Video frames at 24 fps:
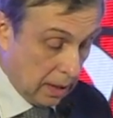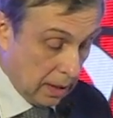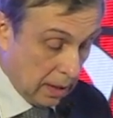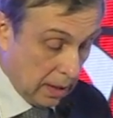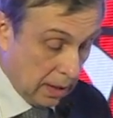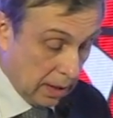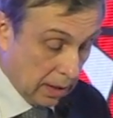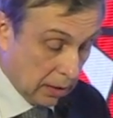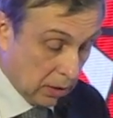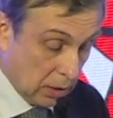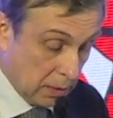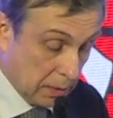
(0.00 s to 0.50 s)

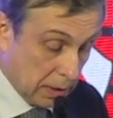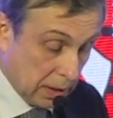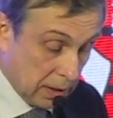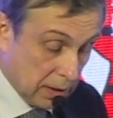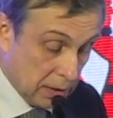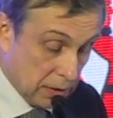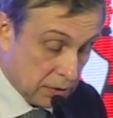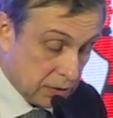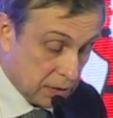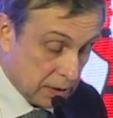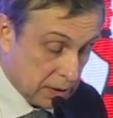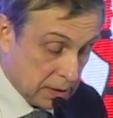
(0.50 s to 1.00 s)
Economic
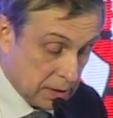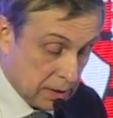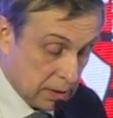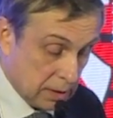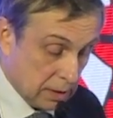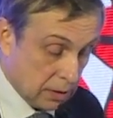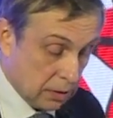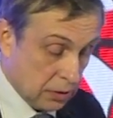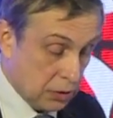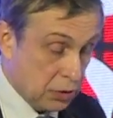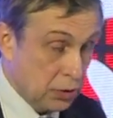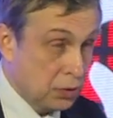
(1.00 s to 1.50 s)
interest
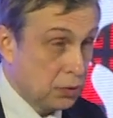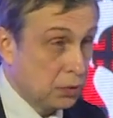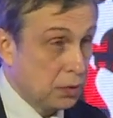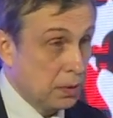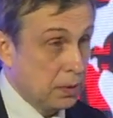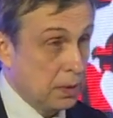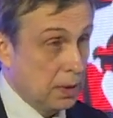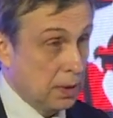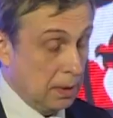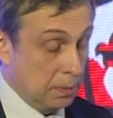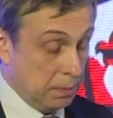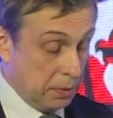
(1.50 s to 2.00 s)

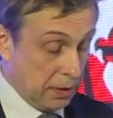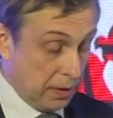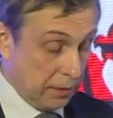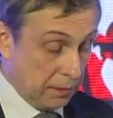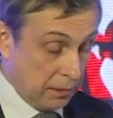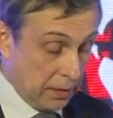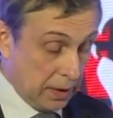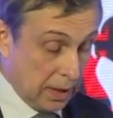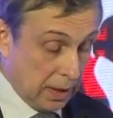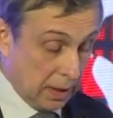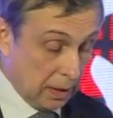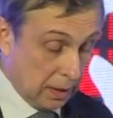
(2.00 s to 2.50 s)
should
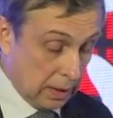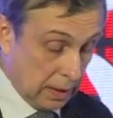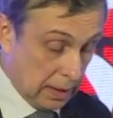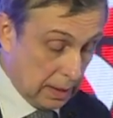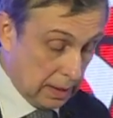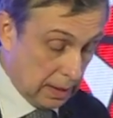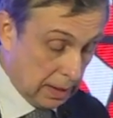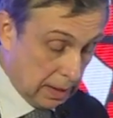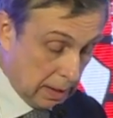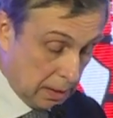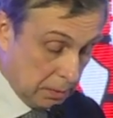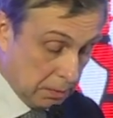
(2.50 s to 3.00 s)

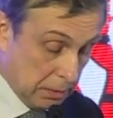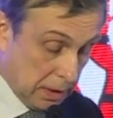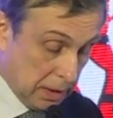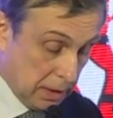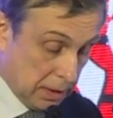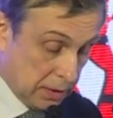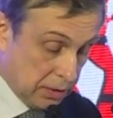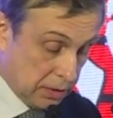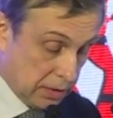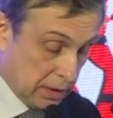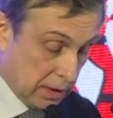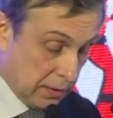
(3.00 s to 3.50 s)
prevail.
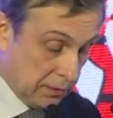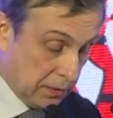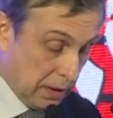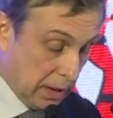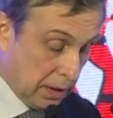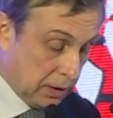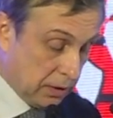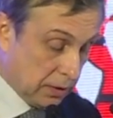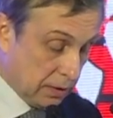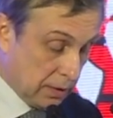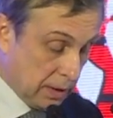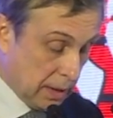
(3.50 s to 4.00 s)
Military
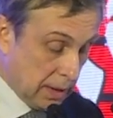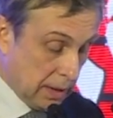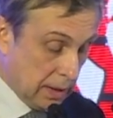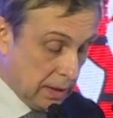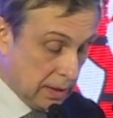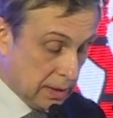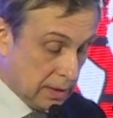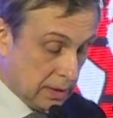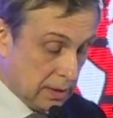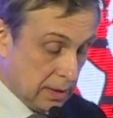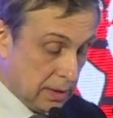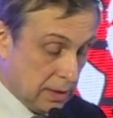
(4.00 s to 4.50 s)
victory
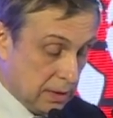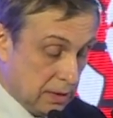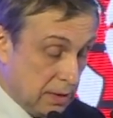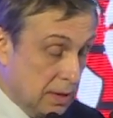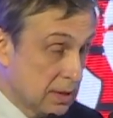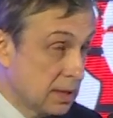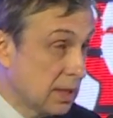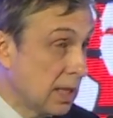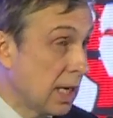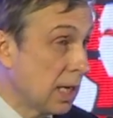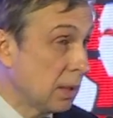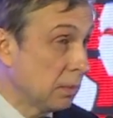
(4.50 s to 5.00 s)
is a
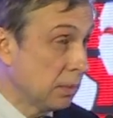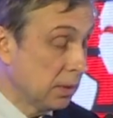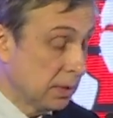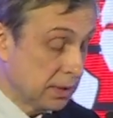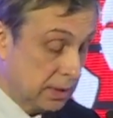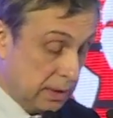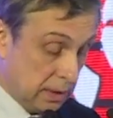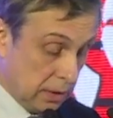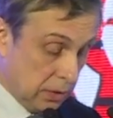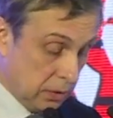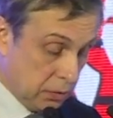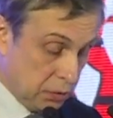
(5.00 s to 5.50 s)
desirable
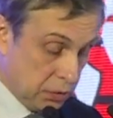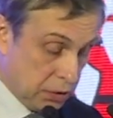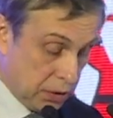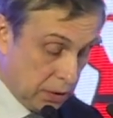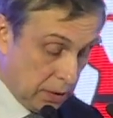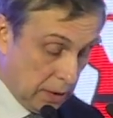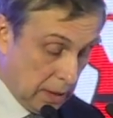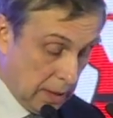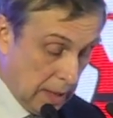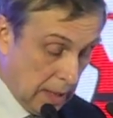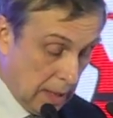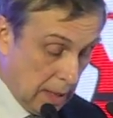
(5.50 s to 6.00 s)
solution.